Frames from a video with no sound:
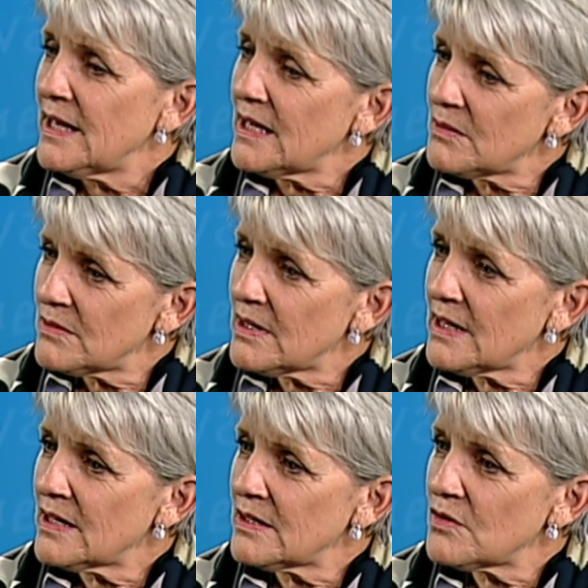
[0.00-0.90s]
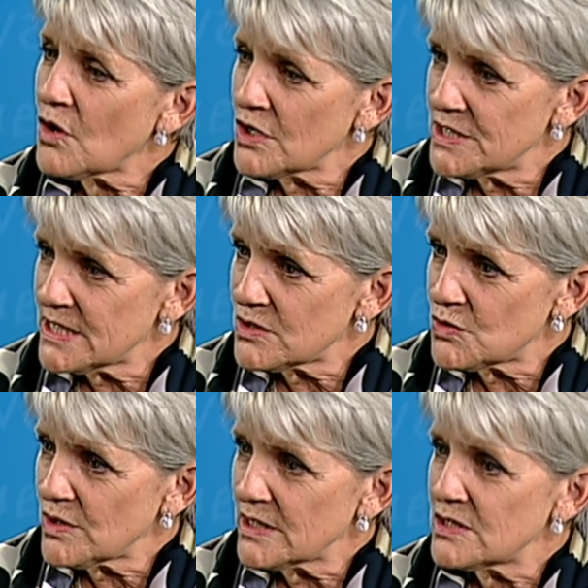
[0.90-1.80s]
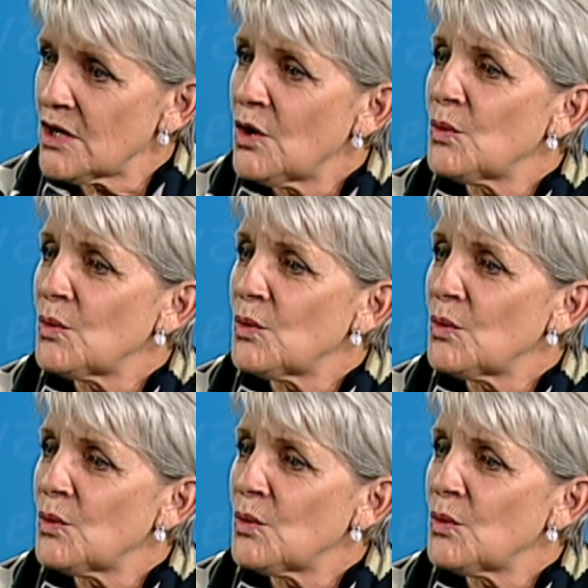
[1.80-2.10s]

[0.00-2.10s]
in, in our district.